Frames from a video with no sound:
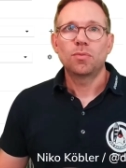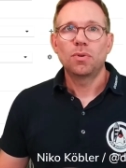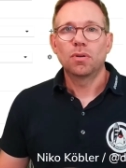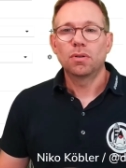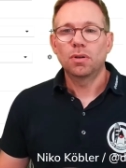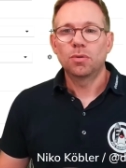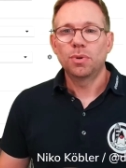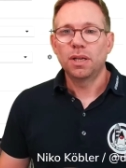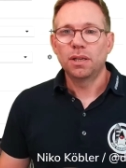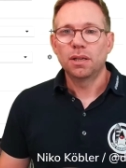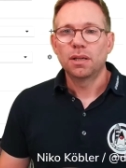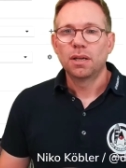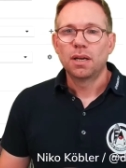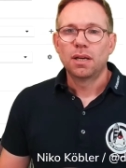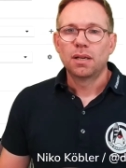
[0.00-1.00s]
We already
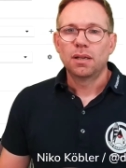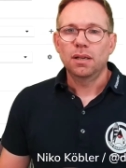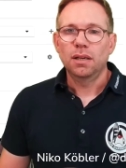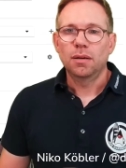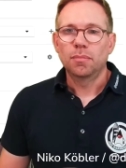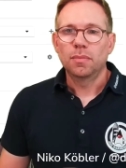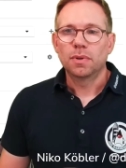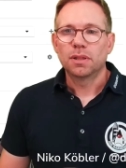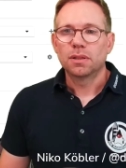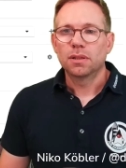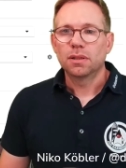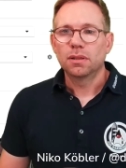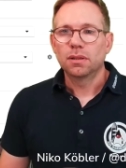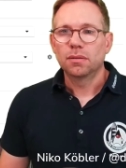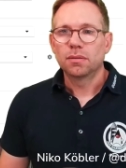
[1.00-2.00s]

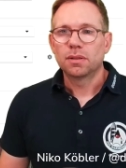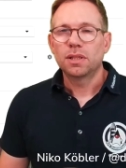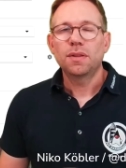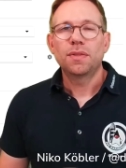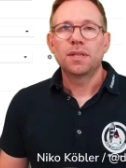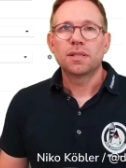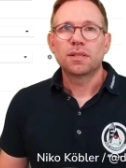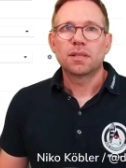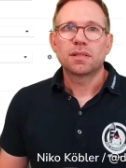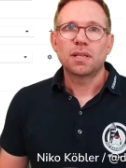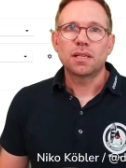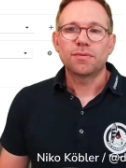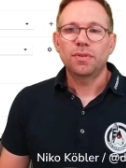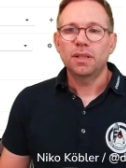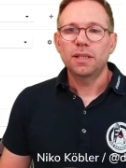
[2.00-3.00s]
did this
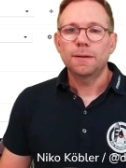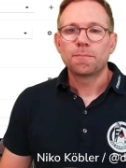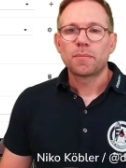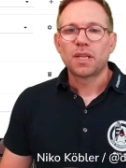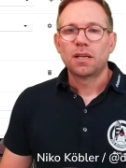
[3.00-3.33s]
successfully.